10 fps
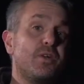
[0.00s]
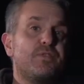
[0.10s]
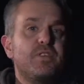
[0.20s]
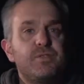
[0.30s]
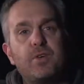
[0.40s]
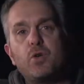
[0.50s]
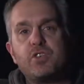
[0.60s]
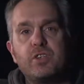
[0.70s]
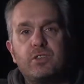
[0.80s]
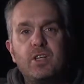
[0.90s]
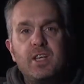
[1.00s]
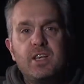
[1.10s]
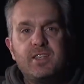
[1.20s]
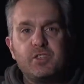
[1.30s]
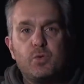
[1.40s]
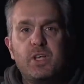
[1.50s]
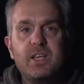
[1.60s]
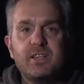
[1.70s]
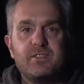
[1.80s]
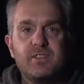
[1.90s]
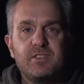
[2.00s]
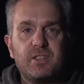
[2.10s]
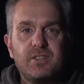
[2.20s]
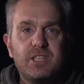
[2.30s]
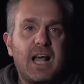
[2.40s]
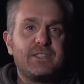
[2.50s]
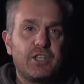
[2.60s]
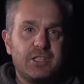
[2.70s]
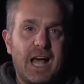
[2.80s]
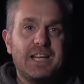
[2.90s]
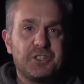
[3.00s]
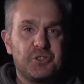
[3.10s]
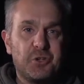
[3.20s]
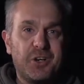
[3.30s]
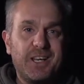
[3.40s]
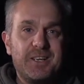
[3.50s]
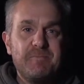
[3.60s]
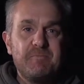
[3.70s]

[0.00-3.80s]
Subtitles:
for the devotional this week is the classic Linus story,